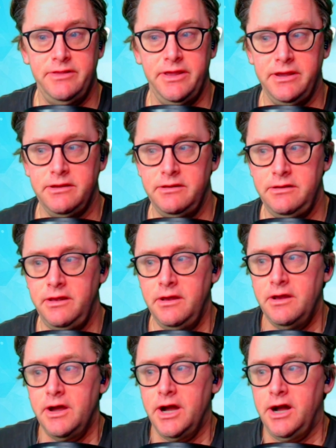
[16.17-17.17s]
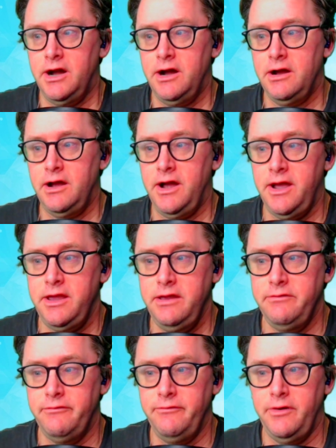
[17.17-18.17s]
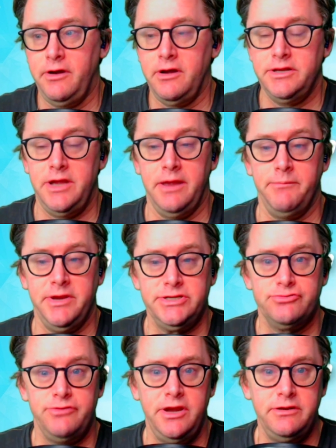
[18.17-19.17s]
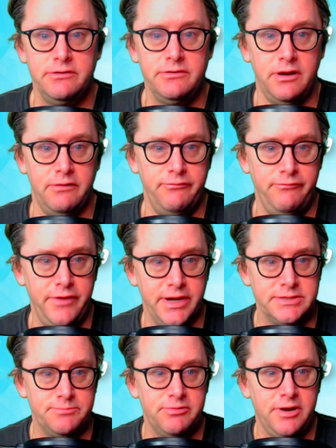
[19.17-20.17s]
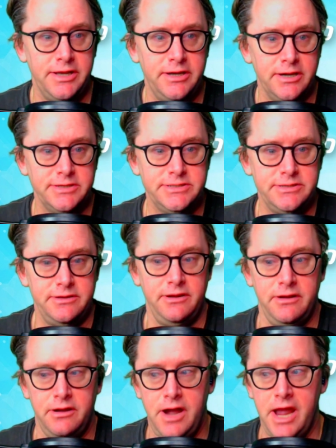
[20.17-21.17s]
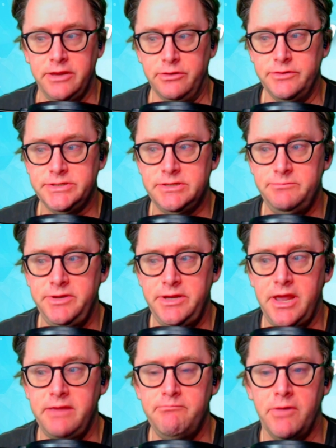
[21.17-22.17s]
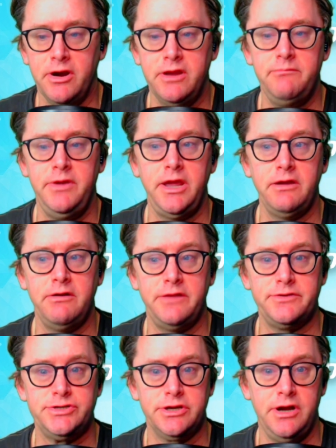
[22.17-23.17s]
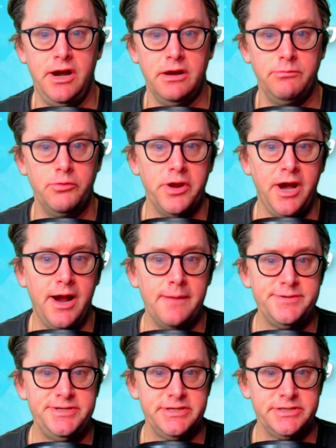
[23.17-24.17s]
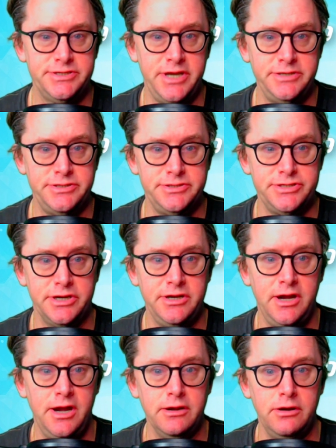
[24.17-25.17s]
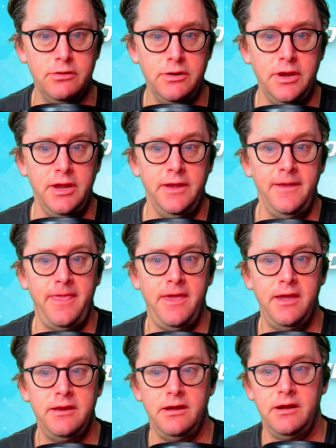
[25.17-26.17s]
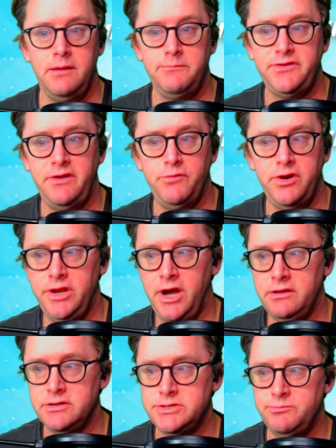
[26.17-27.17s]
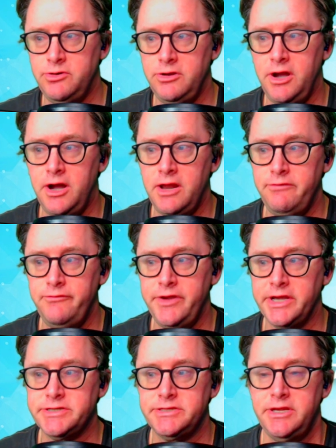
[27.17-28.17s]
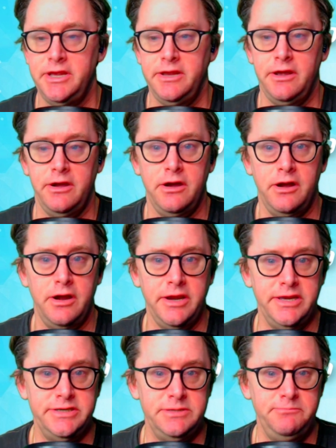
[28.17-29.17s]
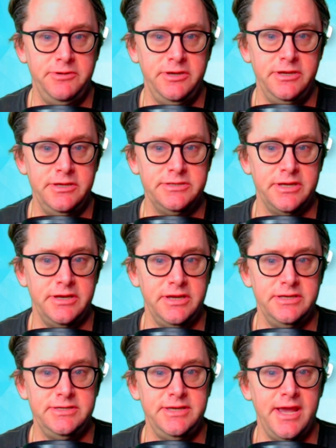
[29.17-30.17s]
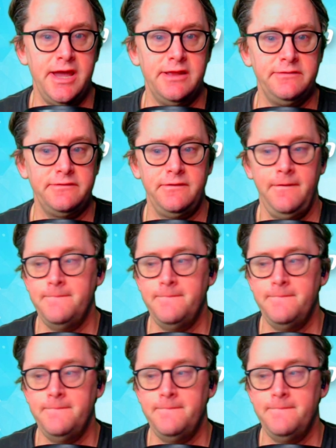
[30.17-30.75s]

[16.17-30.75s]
Lincoln. I am a trader of VIX products. I used to be a market maker at the Chicago Board Options Exchange in Chicago, and I'm somewhat knowledgeable on VIX ETPs and ETNs,